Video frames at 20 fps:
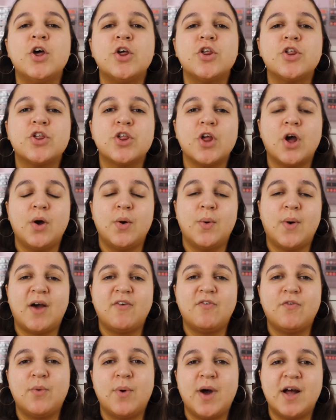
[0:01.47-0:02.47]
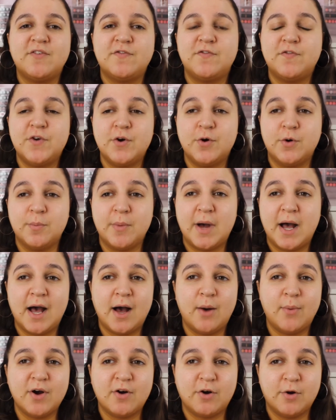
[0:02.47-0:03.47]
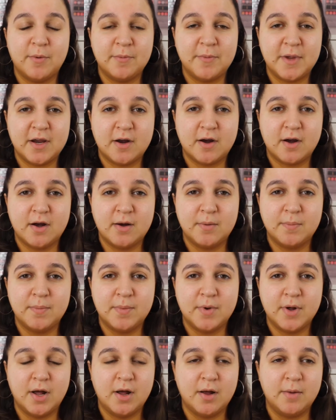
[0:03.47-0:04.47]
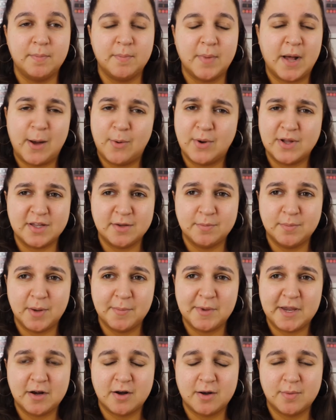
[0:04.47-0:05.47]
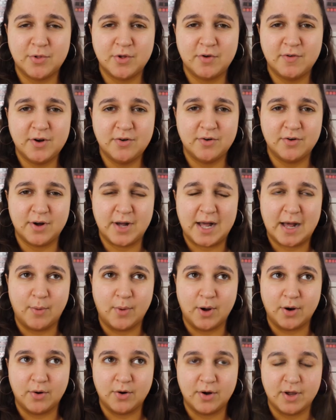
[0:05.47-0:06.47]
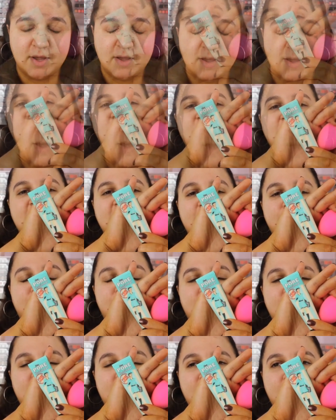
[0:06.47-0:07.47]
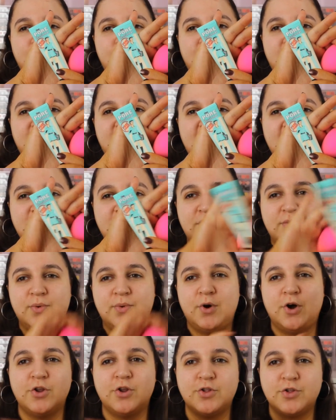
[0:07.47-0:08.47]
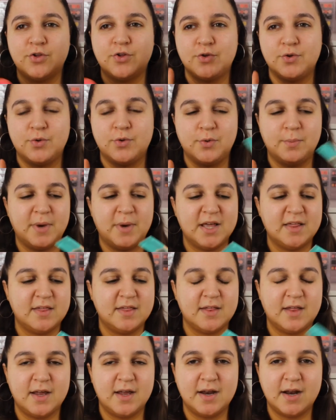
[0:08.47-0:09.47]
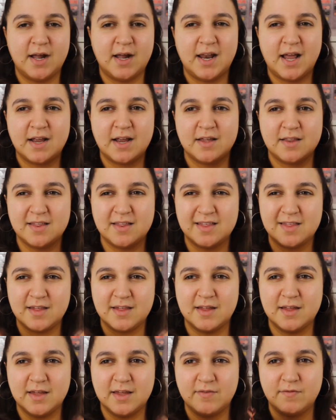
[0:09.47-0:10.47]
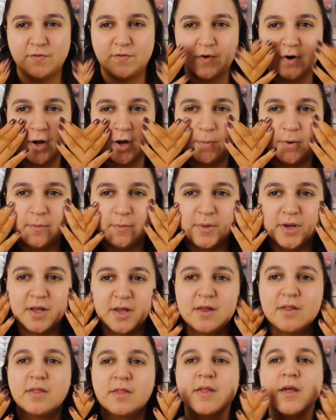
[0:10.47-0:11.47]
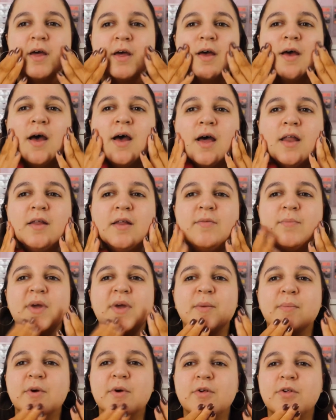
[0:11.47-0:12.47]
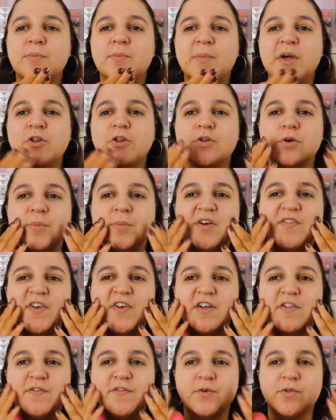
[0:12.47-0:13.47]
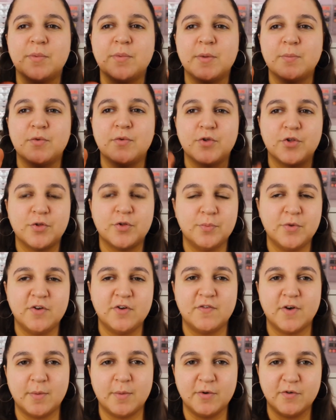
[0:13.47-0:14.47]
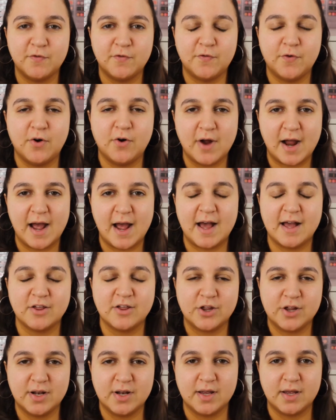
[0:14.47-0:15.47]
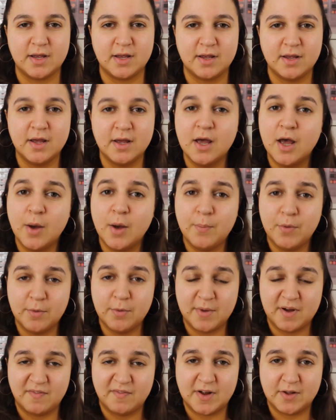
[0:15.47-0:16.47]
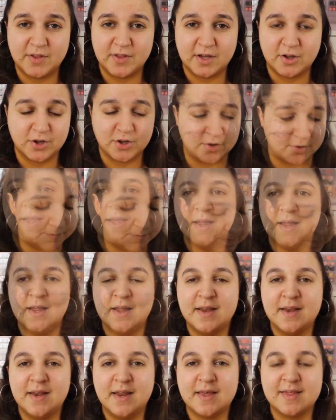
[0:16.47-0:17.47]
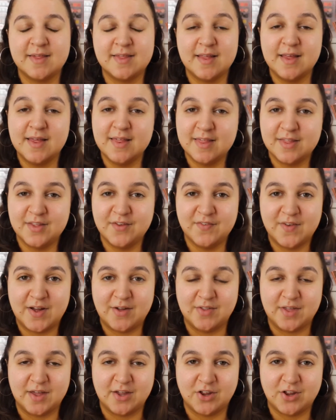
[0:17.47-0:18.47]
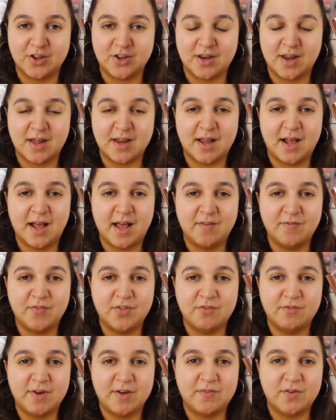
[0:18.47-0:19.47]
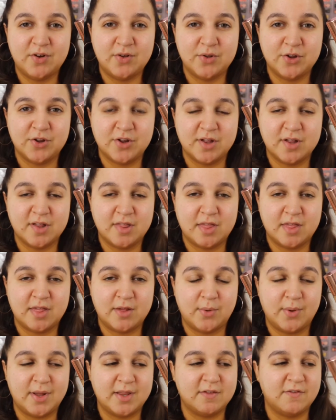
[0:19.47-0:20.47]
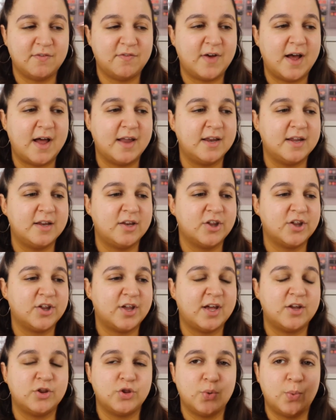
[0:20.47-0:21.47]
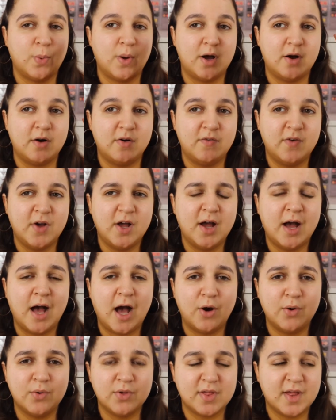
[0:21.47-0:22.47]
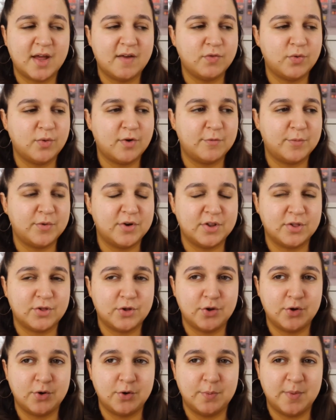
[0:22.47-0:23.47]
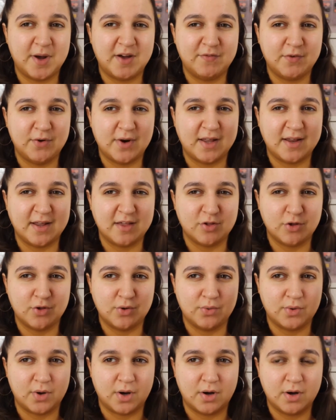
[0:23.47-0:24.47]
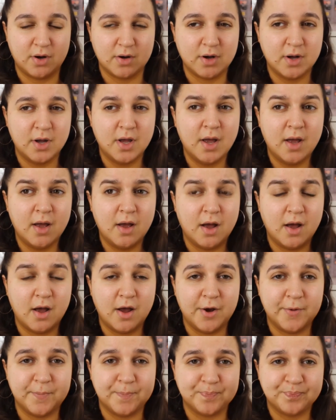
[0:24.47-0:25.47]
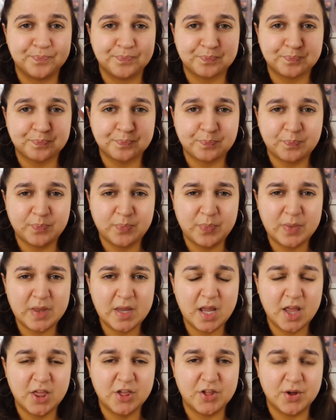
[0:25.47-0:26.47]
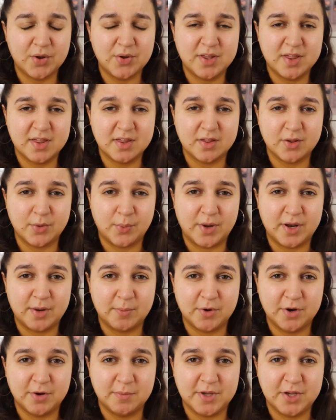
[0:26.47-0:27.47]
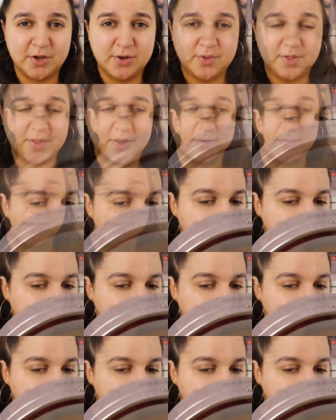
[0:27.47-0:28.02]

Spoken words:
So I thought I'd film how I got my makeup, how I did my makeup, sorry, not how I got it. So I've already put the Porefessional onto my skin. I like it to sink in for a couple of minutes and then make sure my face feels a bit more smoother before I actually put my foundation on. Next is the foundation, and I have the Revolution Conceal and Define in the shade 12. I also have 12.2, but I feel like that's too dark. So this is the one I'm going to be using.